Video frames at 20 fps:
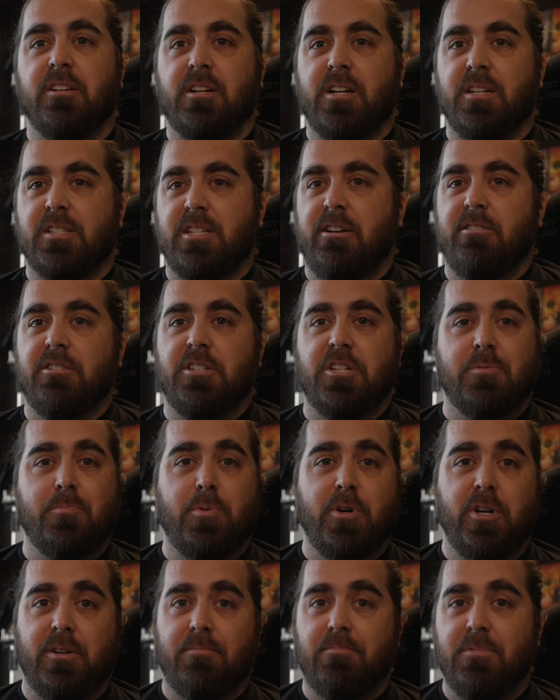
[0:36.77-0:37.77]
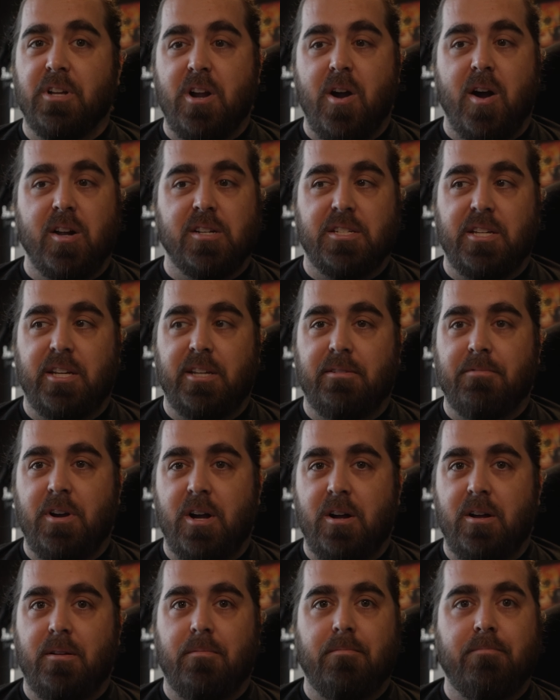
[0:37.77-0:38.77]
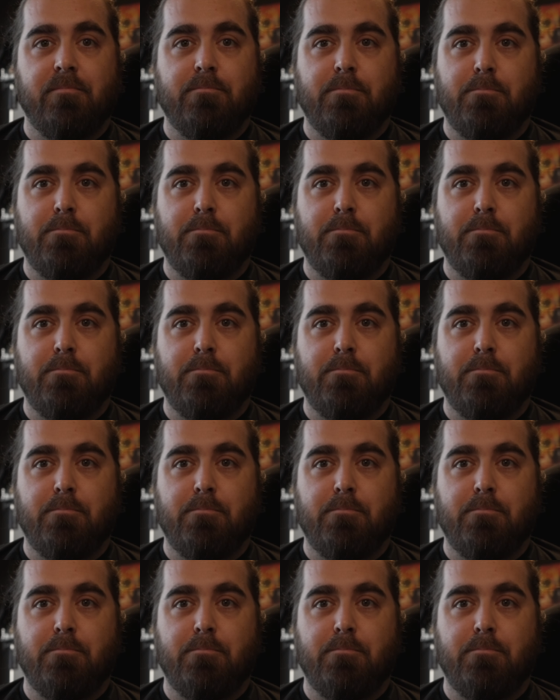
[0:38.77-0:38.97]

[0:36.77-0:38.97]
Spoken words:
because I would just put content on